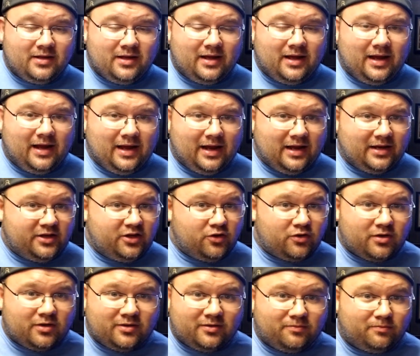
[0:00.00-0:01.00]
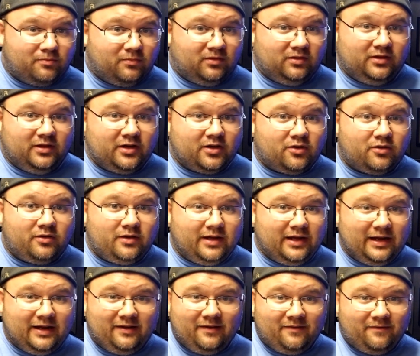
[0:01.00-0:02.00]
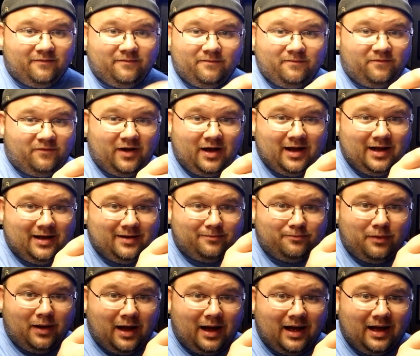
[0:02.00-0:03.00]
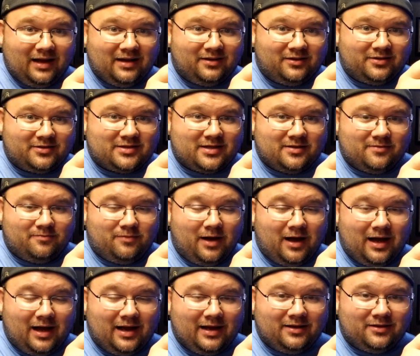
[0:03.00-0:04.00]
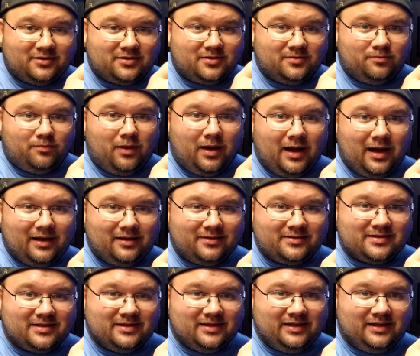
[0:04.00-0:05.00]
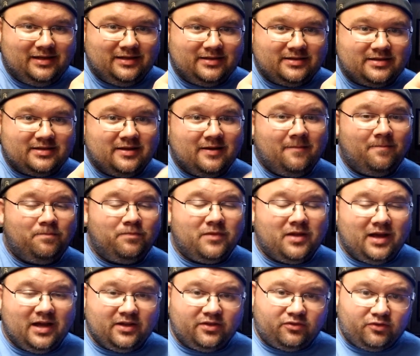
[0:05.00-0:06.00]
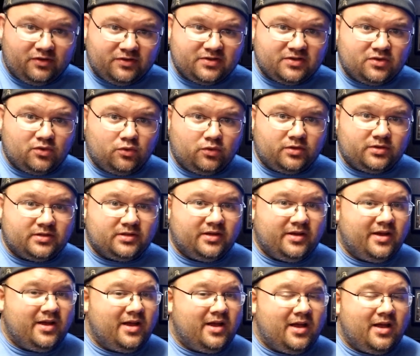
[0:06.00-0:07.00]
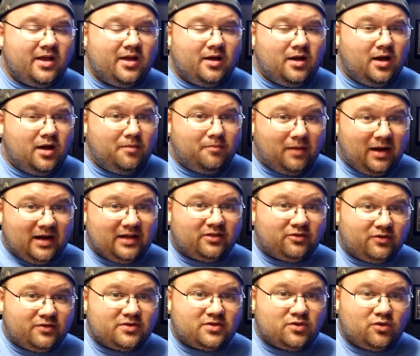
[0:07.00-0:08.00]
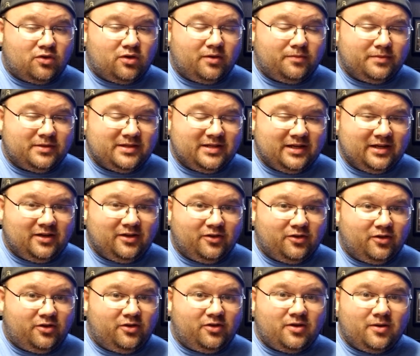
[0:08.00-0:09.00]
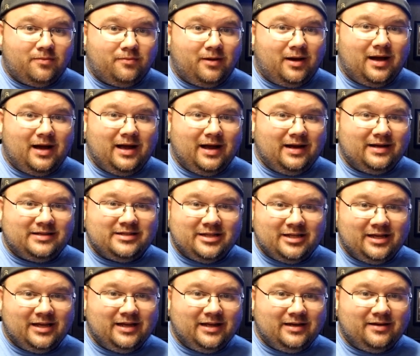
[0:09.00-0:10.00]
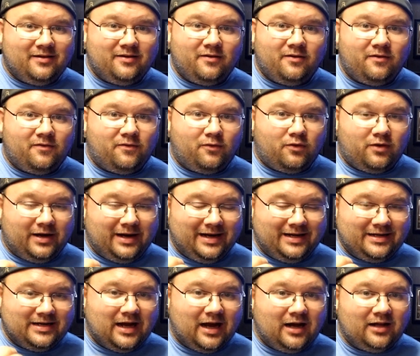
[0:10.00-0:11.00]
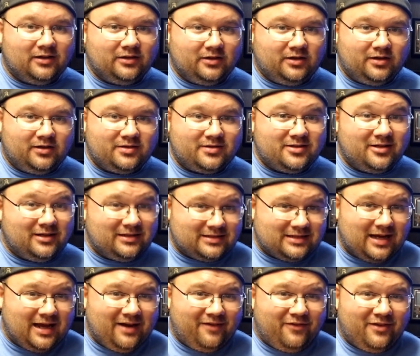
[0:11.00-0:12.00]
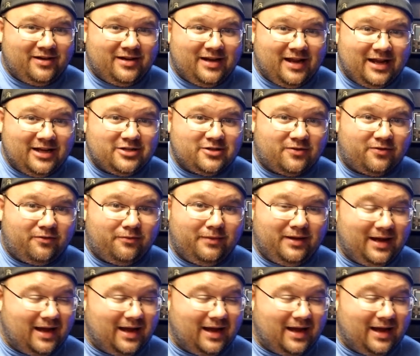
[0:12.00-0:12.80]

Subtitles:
And you can literally find piles and piles and piles of these at thrift stores. My thrift store in particular, you can buy 10 for $1. So that's kind of a danger for me.